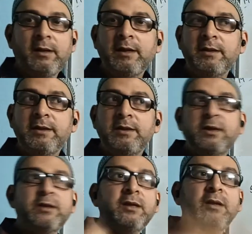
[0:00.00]
It is
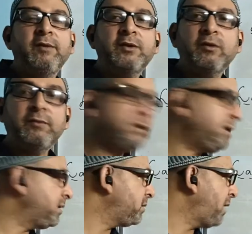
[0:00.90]
just the reverse of this
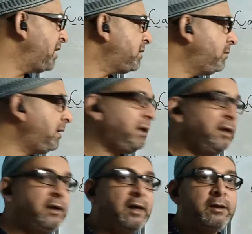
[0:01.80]
case, ice
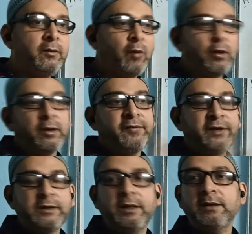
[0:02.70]
melting and the water
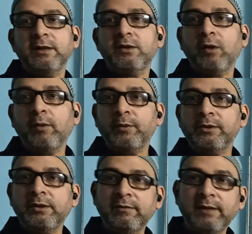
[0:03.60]
freezing, just the
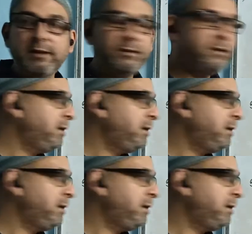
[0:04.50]
opposite of that.